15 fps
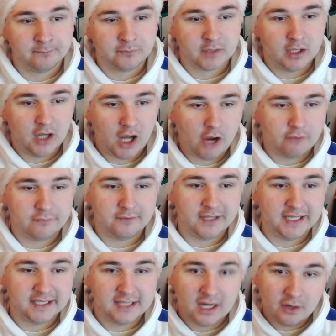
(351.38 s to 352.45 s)

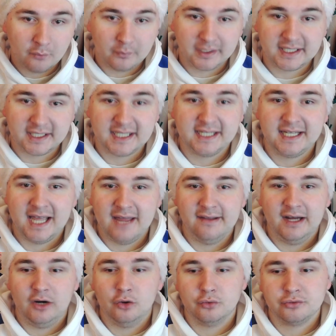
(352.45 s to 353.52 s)
hopefully we can get that
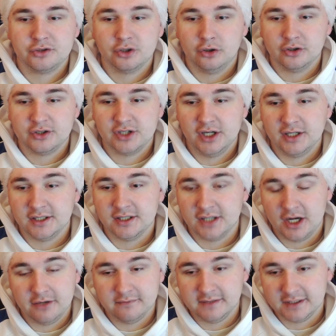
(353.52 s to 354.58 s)
all sorted, and
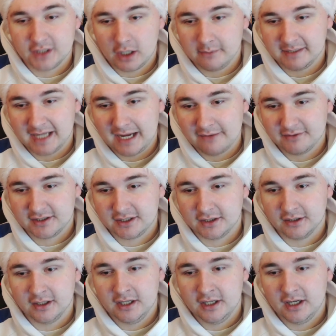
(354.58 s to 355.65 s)
hopefully Derby County
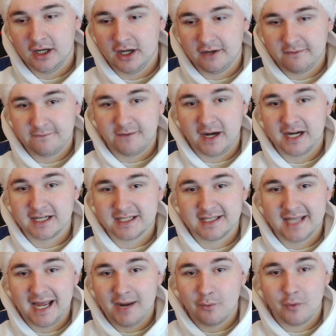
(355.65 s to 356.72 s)
can find
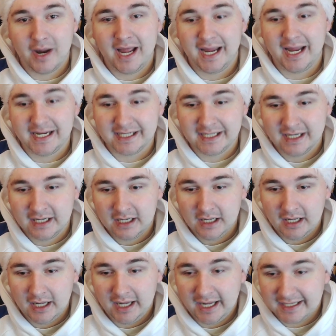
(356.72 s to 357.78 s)
their way
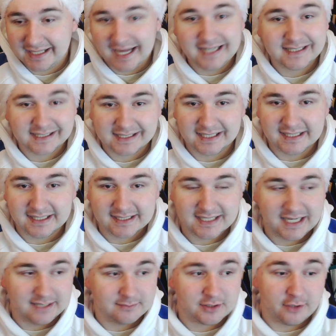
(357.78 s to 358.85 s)
against these
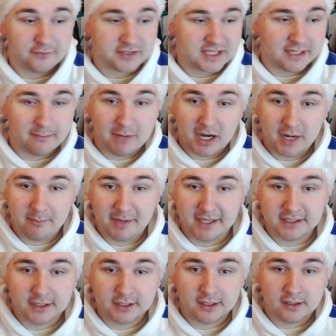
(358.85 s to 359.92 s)
teams. Obviously, in my
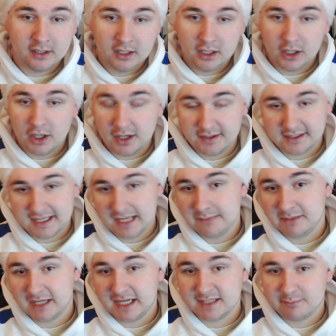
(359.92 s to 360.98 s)
opinion, the game
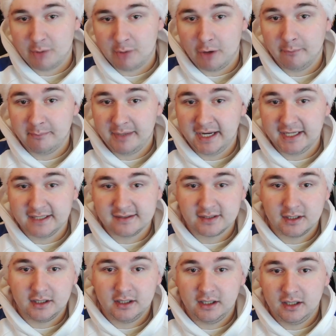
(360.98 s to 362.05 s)
against Pompey is
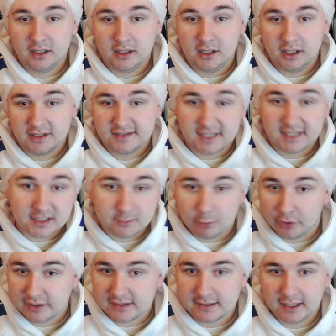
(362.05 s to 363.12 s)
a
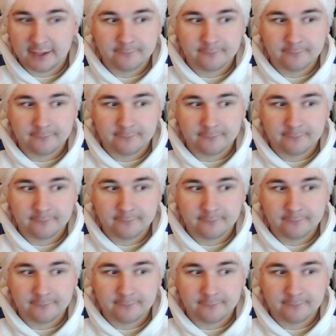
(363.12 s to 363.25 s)
6-pointer.